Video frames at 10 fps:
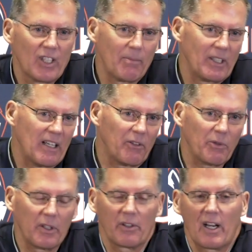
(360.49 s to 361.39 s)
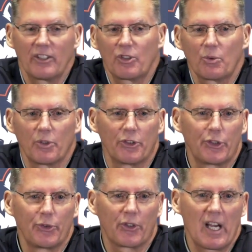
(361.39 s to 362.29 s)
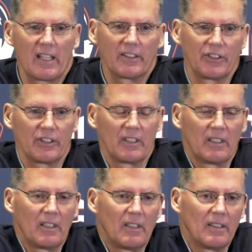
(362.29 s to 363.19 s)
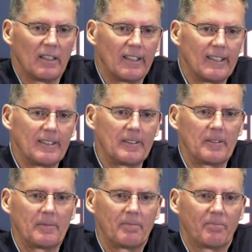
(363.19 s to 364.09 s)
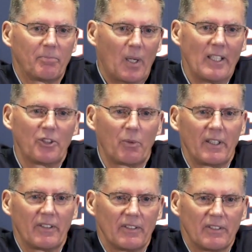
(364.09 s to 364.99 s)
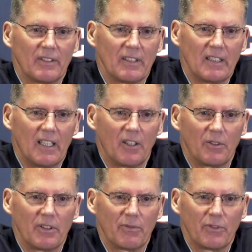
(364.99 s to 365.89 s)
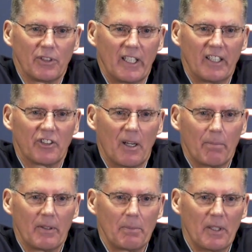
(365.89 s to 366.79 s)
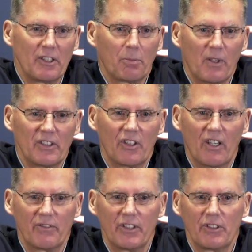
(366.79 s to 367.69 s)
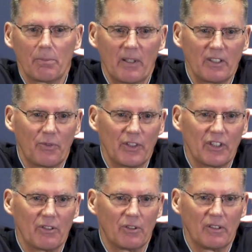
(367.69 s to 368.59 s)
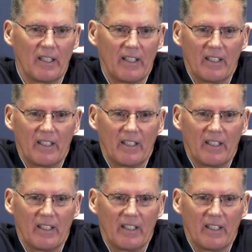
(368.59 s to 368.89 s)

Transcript: coming out of whether high school or junior college plays with. You know, he gets up and he plays press coverage and plays physical.